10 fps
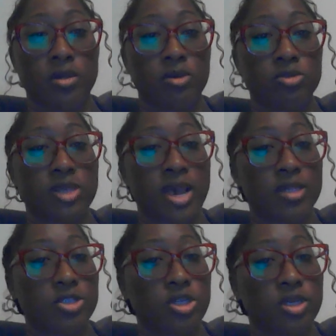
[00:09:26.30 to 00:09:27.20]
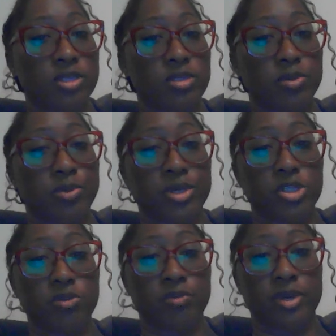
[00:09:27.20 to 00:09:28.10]
Nosology is the
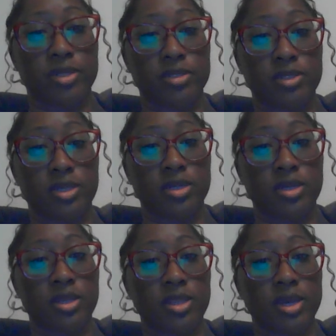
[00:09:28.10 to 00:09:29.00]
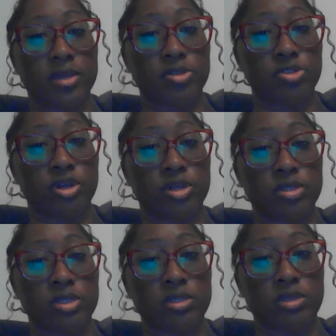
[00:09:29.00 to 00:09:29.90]
branch of medicine that
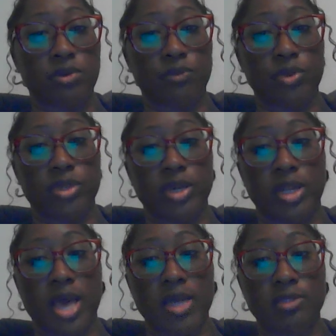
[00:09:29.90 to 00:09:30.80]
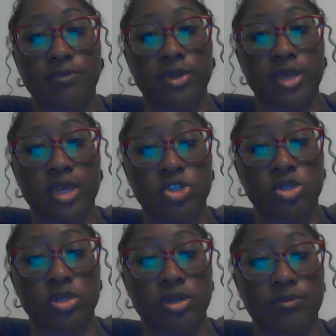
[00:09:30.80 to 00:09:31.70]
concerns itself with the
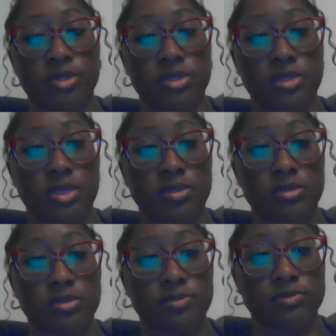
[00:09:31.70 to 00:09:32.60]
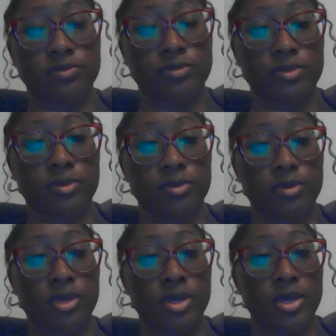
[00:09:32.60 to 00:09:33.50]
classification of disease.
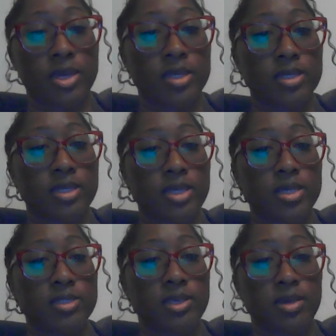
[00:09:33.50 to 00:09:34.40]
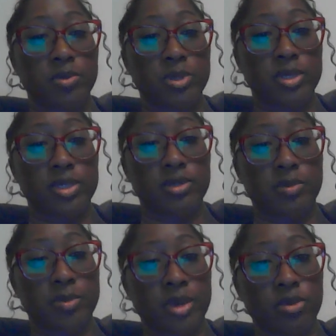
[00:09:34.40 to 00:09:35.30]
DSM is a
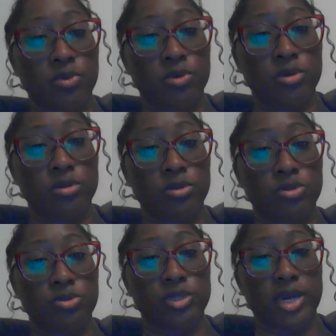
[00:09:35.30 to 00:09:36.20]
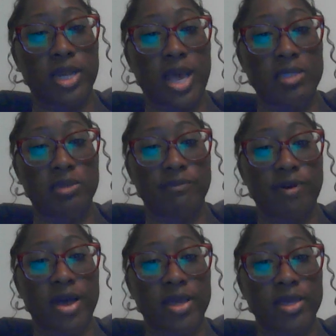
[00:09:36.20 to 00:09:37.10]
manual used to
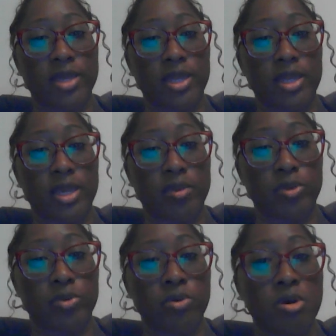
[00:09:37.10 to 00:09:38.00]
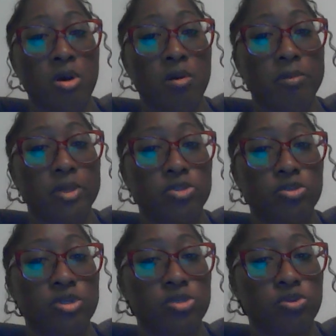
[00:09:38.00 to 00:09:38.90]
classify and label
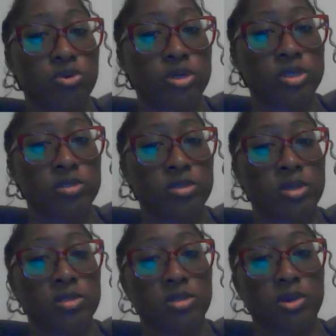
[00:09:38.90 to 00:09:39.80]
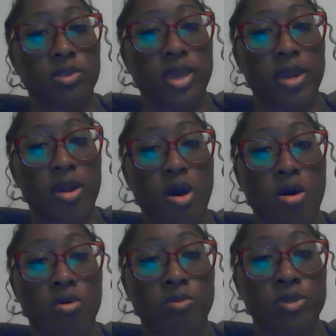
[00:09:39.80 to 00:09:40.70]
mental disorders so that
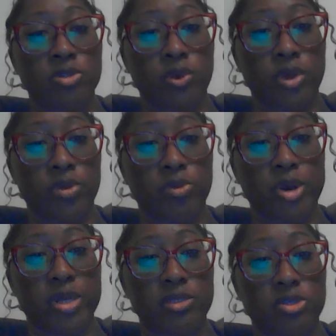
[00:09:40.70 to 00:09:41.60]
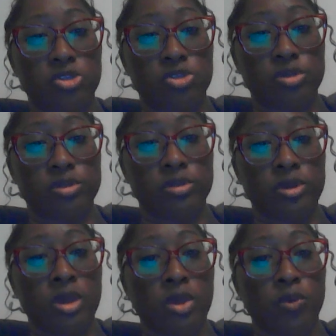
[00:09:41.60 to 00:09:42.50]
all mental health practitioners
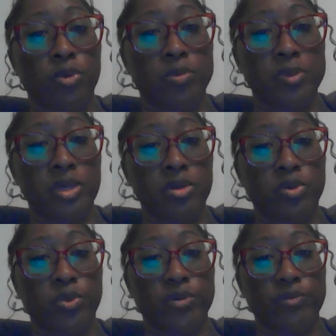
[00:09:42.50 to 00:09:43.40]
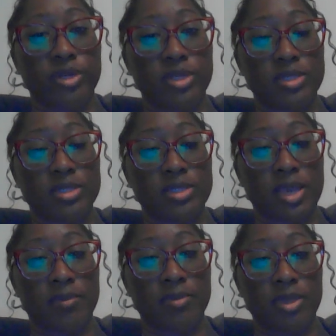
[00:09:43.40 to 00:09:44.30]
will mean roughly the
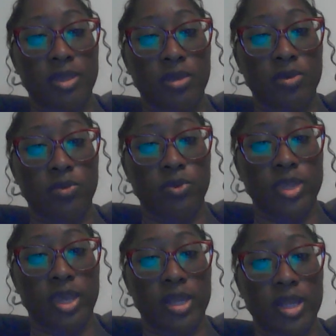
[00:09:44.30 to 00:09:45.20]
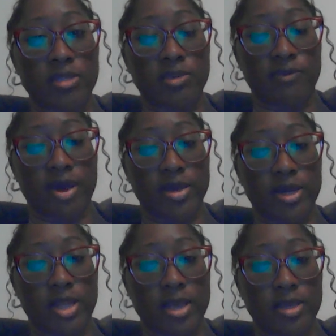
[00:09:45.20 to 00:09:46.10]
same thing when they classify a
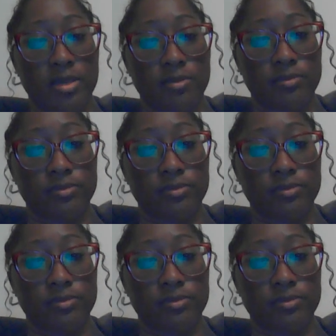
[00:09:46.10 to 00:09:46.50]
client.